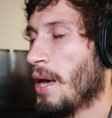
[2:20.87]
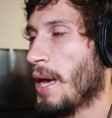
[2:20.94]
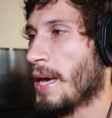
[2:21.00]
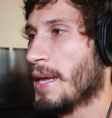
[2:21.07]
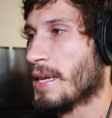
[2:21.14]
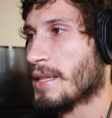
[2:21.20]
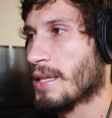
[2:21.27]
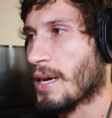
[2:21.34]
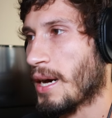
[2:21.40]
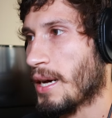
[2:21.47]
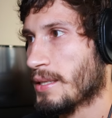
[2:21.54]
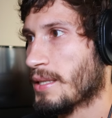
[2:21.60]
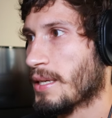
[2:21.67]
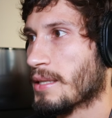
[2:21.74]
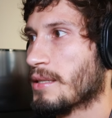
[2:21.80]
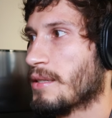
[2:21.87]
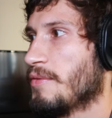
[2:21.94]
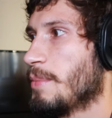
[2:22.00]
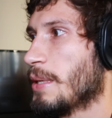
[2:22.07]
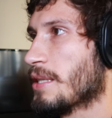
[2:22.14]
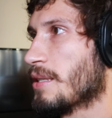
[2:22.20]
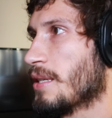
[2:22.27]
And in the context
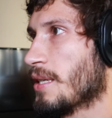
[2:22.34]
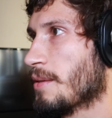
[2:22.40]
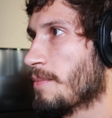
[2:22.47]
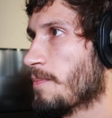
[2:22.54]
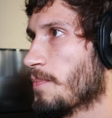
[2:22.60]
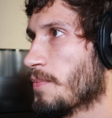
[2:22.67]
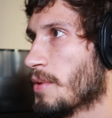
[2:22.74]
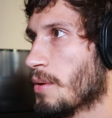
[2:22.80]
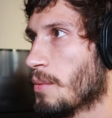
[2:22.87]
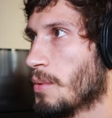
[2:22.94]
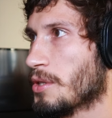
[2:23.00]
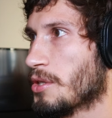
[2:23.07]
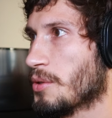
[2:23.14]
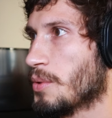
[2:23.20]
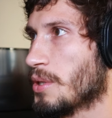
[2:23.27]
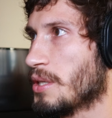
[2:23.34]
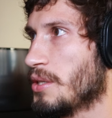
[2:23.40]
of mixing, what you want